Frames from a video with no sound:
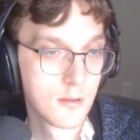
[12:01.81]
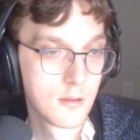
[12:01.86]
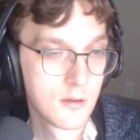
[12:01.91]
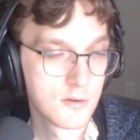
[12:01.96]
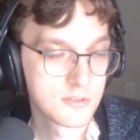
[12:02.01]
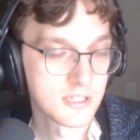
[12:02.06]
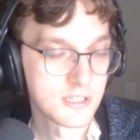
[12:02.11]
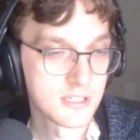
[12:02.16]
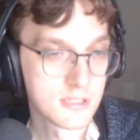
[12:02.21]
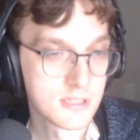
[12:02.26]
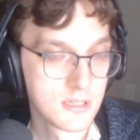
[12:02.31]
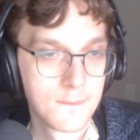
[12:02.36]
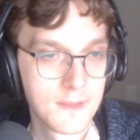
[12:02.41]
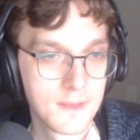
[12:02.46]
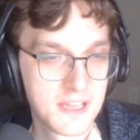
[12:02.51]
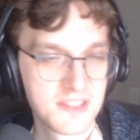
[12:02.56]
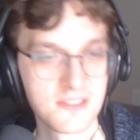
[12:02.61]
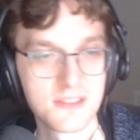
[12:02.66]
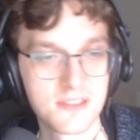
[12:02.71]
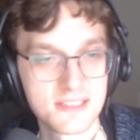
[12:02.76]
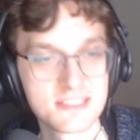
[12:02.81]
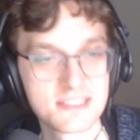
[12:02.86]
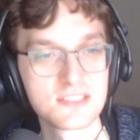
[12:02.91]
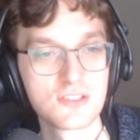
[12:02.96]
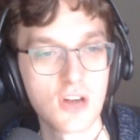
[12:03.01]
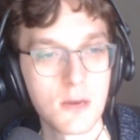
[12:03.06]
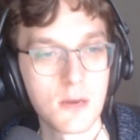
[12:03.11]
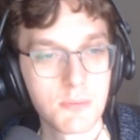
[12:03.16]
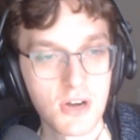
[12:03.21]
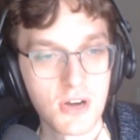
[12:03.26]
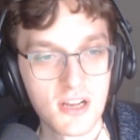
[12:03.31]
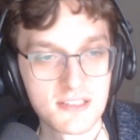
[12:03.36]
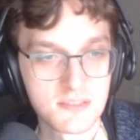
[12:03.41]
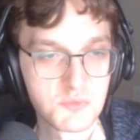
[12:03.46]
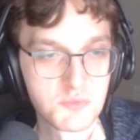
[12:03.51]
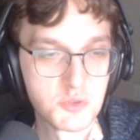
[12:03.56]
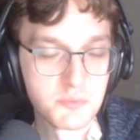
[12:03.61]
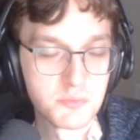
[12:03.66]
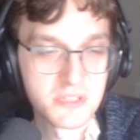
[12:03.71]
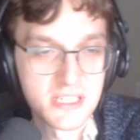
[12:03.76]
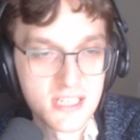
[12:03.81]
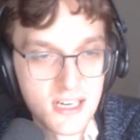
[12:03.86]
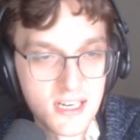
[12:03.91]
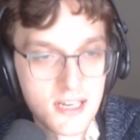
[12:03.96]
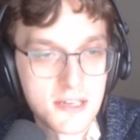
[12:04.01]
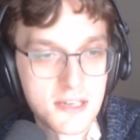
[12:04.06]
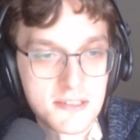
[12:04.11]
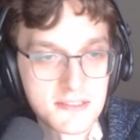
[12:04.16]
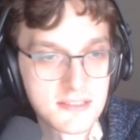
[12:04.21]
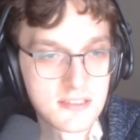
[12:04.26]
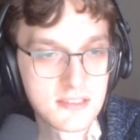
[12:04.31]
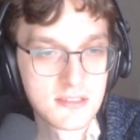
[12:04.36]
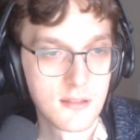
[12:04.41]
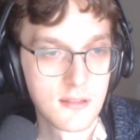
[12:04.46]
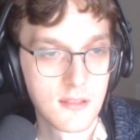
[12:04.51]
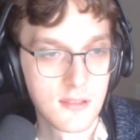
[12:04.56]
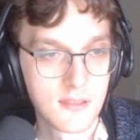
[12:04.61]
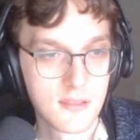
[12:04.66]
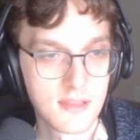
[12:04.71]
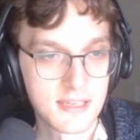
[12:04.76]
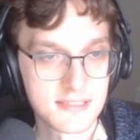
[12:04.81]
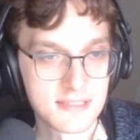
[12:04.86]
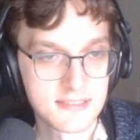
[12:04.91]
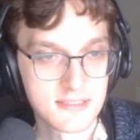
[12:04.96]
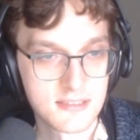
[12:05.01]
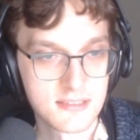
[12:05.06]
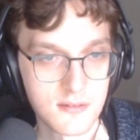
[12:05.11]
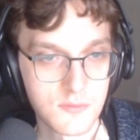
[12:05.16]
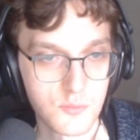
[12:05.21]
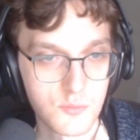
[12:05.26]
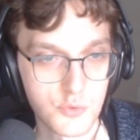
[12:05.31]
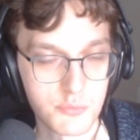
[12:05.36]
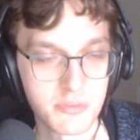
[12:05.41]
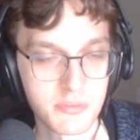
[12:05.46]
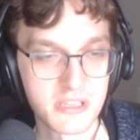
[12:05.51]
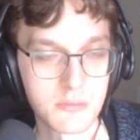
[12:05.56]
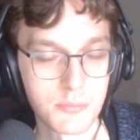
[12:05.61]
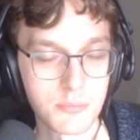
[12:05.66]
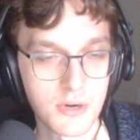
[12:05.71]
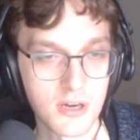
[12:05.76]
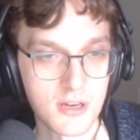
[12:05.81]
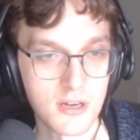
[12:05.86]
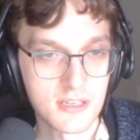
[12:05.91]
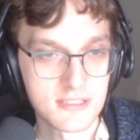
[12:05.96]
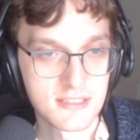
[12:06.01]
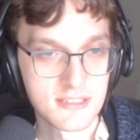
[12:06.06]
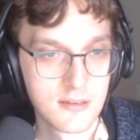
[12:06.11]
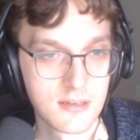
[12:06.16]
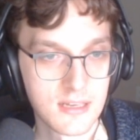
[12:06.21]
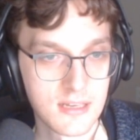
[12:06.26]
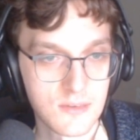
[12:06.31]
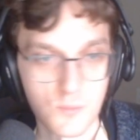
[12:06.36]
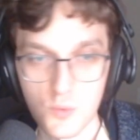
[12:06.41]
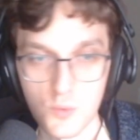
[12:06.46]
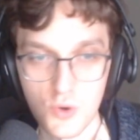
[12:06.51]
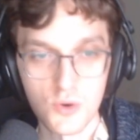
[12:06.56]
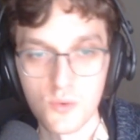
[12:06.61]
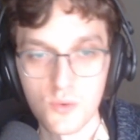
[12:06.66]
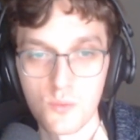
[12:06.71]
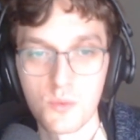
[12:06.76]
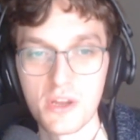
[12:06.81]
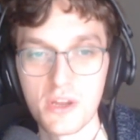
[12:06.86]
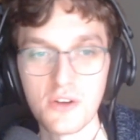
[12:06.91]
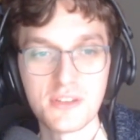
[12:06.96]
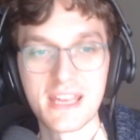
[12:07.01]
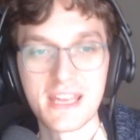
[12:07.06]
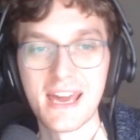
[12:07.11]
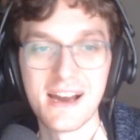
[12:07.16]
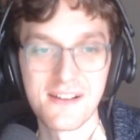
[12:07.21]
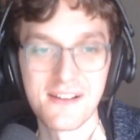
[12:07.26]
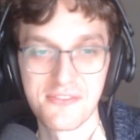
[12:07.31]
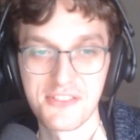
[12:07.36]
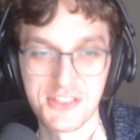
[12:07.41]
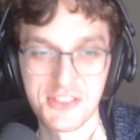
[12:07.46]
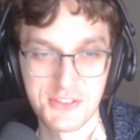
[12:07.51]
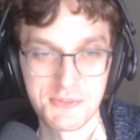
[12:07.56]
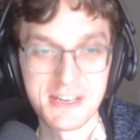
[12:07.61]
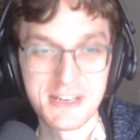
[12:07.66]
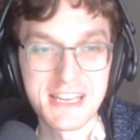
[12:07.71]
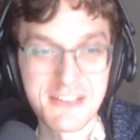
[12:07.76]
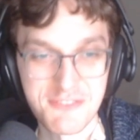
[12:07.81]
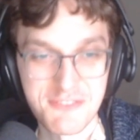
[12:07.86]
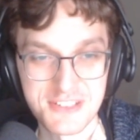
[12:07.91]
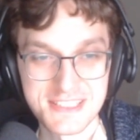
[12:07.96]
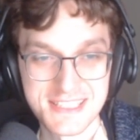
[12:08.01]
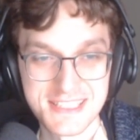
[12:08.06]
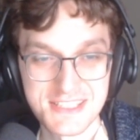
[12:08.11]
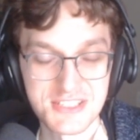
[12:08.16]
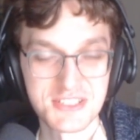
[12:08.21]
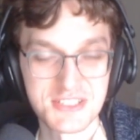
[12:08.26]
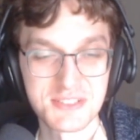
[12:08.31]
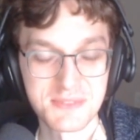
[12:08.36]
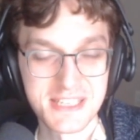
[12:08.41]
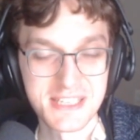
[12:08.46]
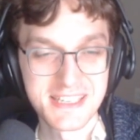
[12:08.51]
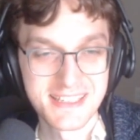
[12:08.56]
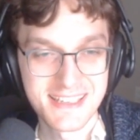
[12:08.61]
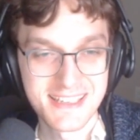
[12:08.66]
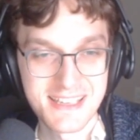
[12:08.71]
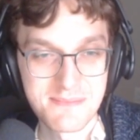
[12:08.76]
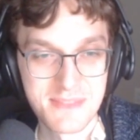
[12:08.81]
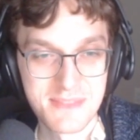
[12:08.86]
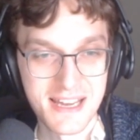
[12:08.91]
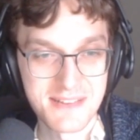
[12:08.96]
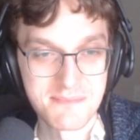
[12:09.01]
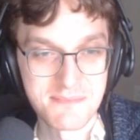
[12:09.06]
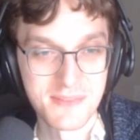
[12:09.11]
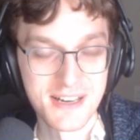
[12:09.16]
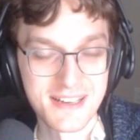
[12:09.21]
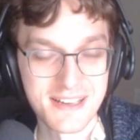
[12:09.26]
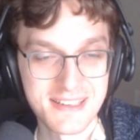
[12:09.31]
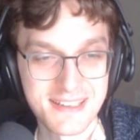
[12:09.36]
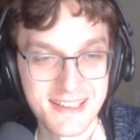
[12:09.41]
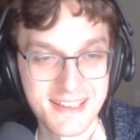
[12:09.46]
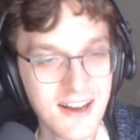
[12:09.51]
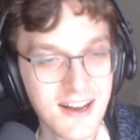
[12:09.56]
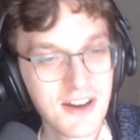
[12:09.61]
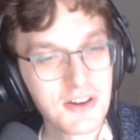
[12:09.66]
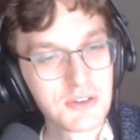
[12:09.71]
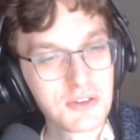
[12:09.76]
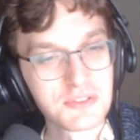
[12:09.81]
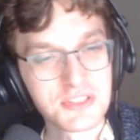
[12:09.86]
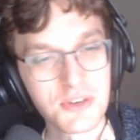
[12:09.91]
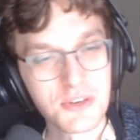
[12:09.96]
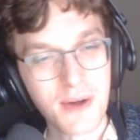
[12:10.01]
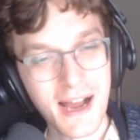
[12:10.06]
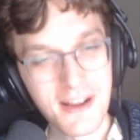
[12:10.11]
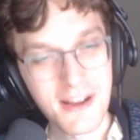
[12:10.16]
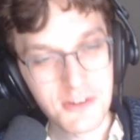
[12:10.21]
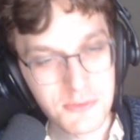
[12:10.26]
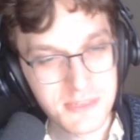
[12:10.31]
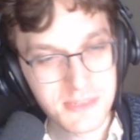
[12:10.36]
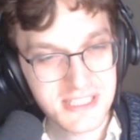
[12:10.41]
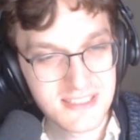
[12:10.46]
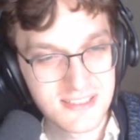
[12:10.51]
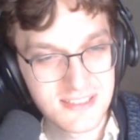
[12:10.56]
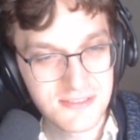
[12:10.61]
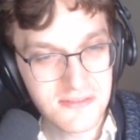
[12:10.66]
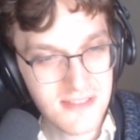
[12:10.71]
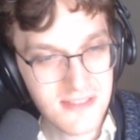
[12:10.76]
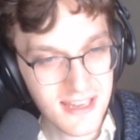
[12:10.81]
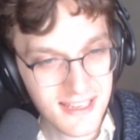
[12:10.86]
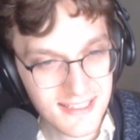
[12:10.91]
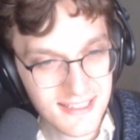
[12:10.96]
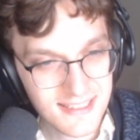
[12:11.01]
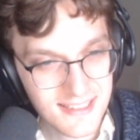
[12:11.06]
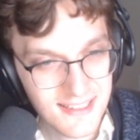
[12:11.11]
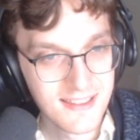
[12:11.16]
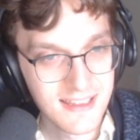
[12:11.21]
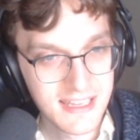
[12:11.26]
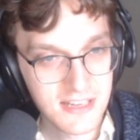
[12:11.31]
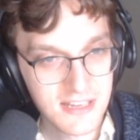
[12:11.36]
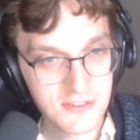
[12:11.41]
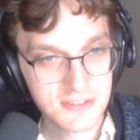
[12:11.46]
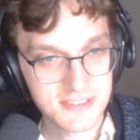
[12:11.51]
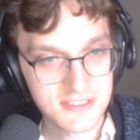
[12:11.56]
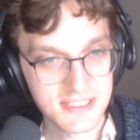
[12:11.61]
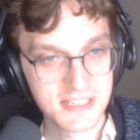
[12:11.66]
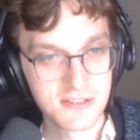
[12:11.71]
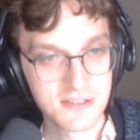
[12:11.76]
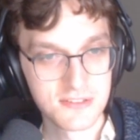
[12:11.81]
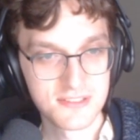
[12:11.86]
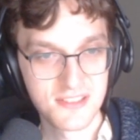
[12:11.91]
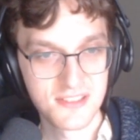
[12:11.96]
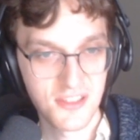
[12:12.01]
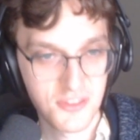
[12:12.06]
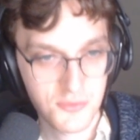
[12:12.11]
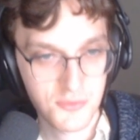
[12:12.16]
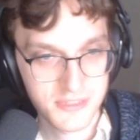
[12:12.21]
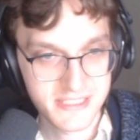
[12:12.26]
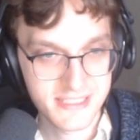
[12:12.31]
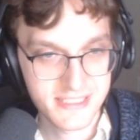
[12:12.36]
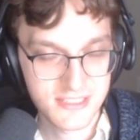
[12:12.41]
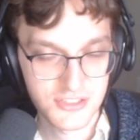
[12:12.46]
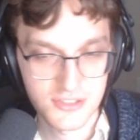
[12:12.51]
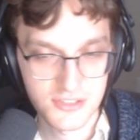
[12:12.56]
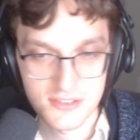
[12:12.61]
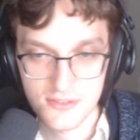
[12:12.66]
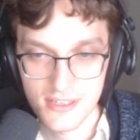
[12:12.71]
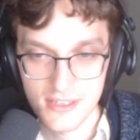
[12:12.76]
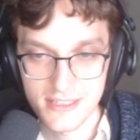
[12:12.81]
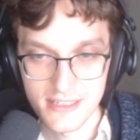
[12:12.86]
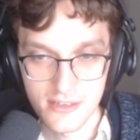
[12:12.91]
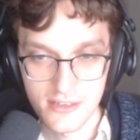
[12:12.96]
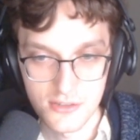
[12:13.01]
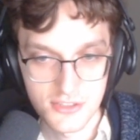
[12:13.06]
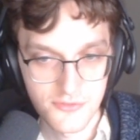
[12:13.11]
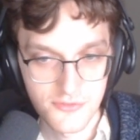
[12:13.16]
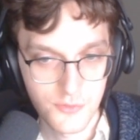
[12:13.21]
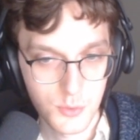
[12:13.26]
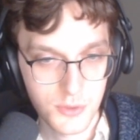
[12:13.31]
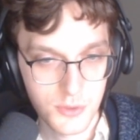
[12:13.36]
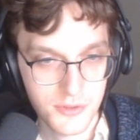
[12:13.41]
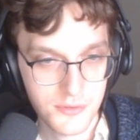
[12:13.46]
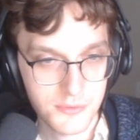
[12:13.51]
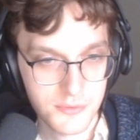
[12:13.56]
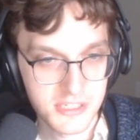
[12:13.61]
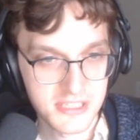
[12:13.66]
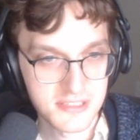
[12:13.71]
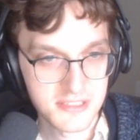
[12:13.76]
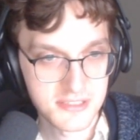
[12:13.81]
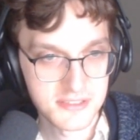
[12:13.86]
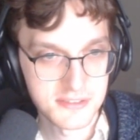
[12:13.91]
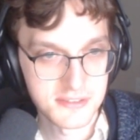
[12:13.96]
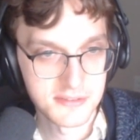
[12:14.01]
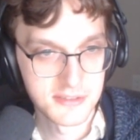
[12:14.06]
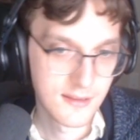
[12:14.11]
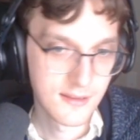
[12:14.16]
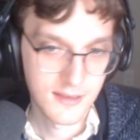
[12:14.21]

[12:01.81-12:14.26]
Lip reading: Hold on. And this is not possible because this would be the box. And we only have 3 different digits. We need to keep that in mind. Oh, so how do we do this? Here's the 3 digits, right? Here's 4, 3, and 2.